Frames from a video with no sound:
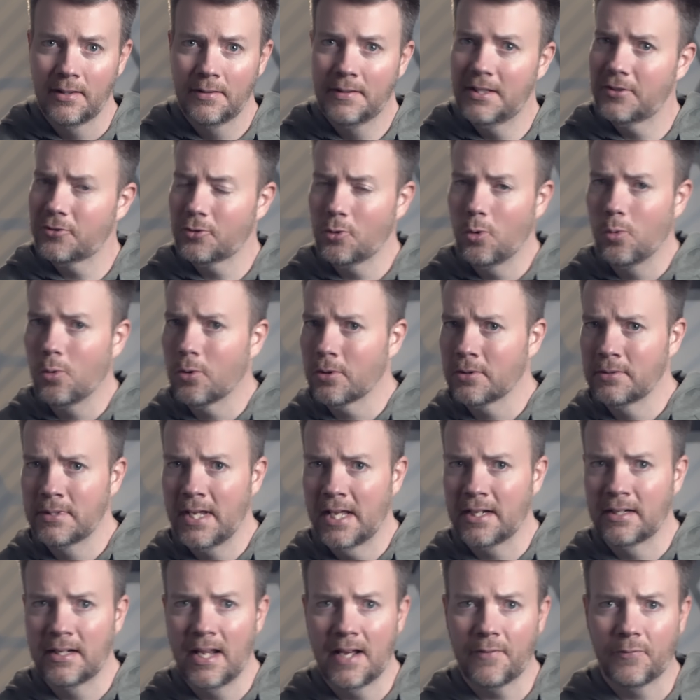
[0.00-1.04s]
This
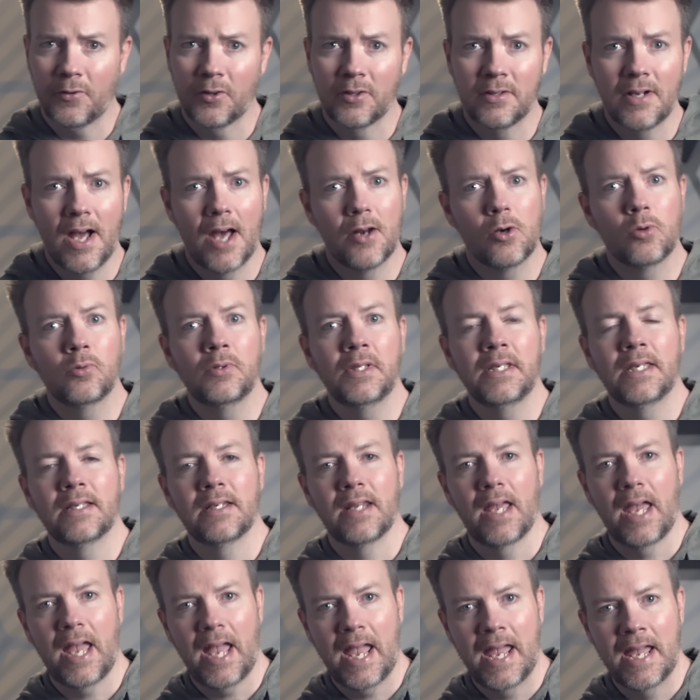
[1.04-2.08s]
coordinated effort not only
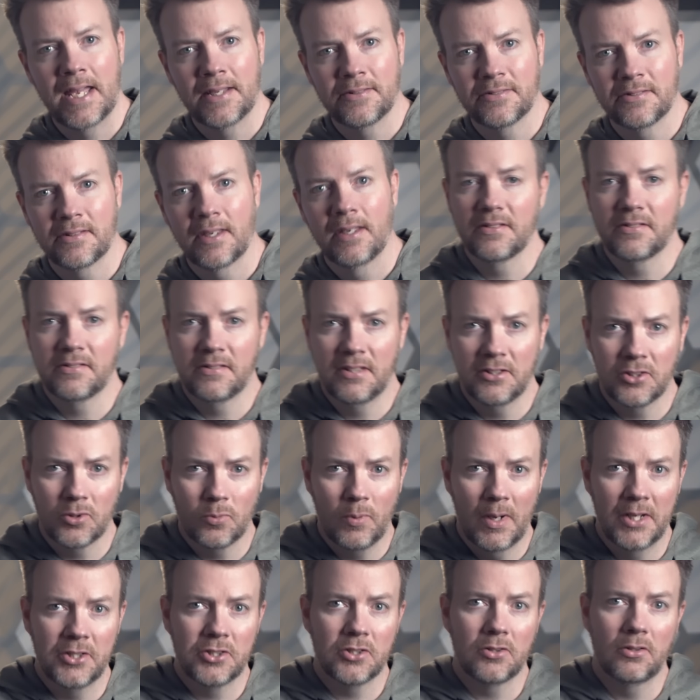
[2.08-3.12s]
enhanced
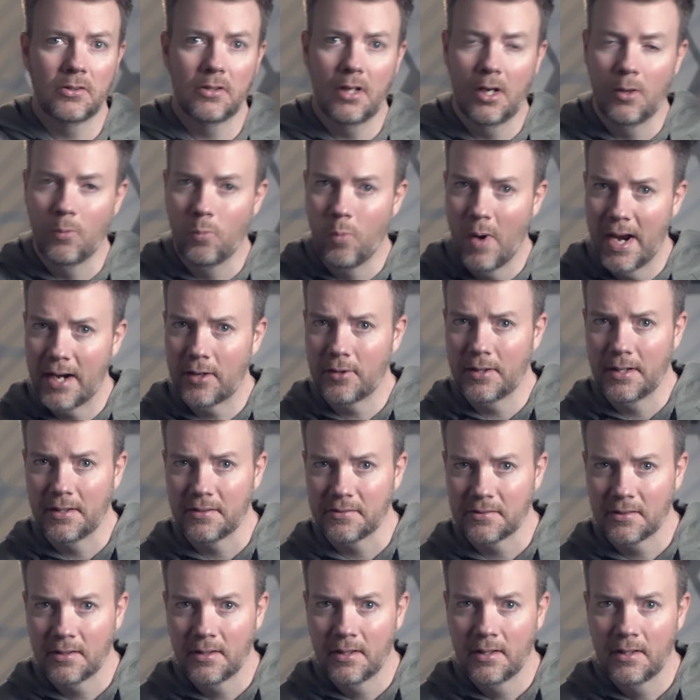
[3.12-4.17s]
situational
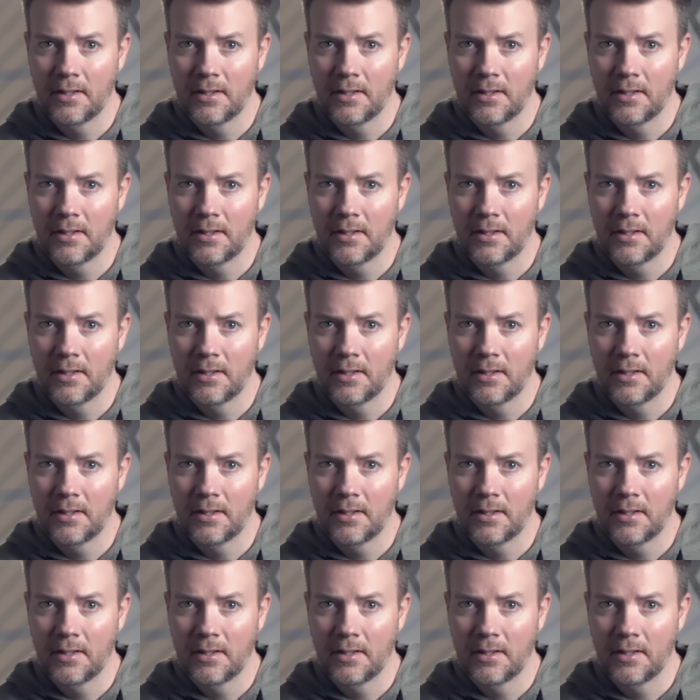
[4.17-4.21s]
awareness,